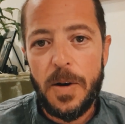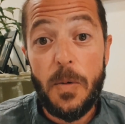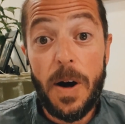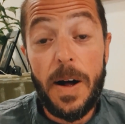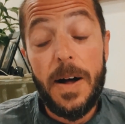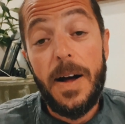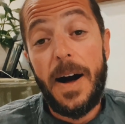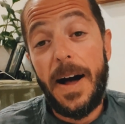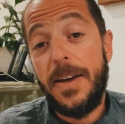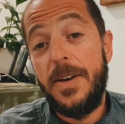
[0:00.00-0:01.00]
Well,
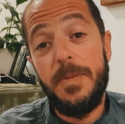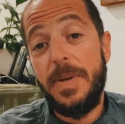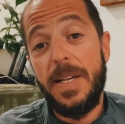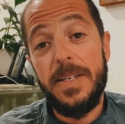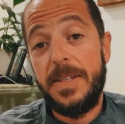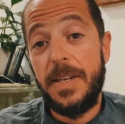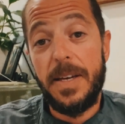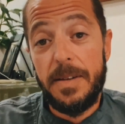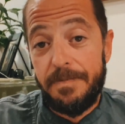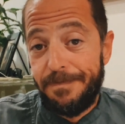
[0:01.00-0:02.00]
I could be
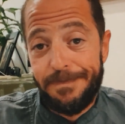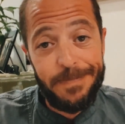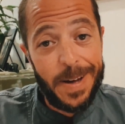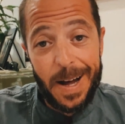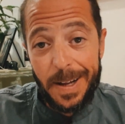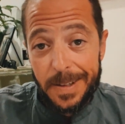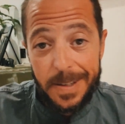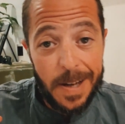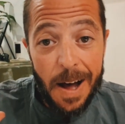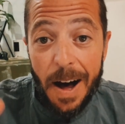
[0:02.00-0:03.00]
listing a
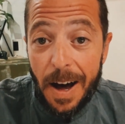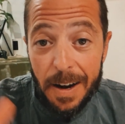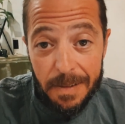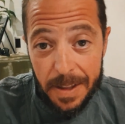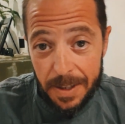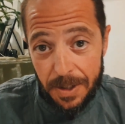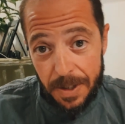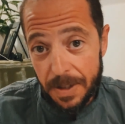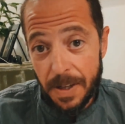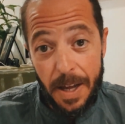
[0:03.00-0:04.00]
ton of
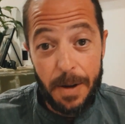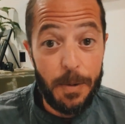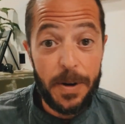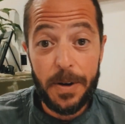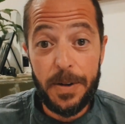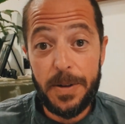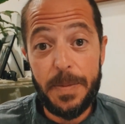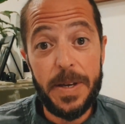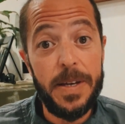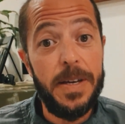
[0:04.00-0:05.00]
dishes and we're going to
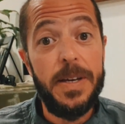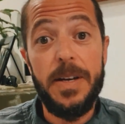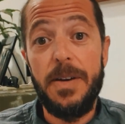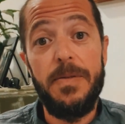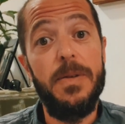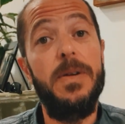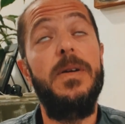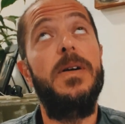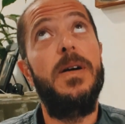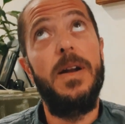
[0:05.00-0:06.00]
be here
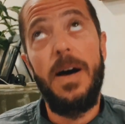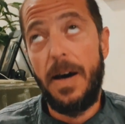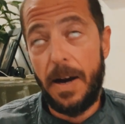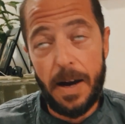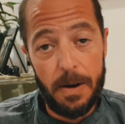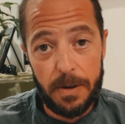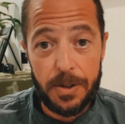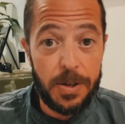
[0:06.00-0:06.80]
for a lot of hours.